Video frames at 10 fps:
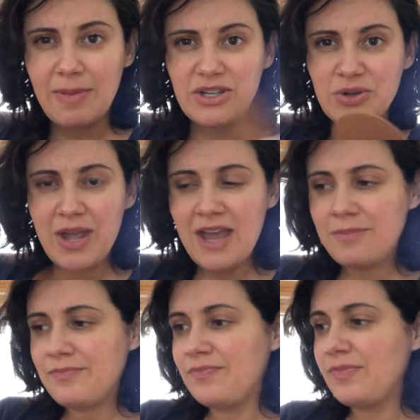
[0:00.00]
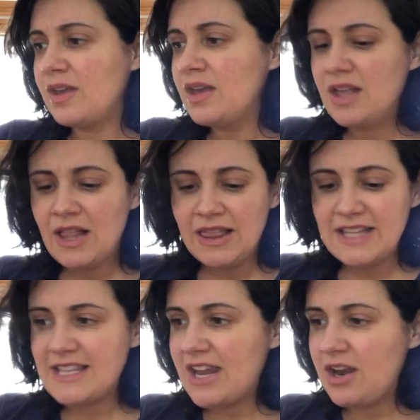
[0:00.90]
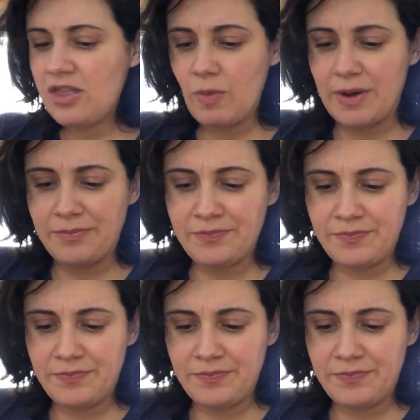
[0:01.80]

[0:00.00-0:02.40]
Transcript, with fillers: bet you can. Let's add another one.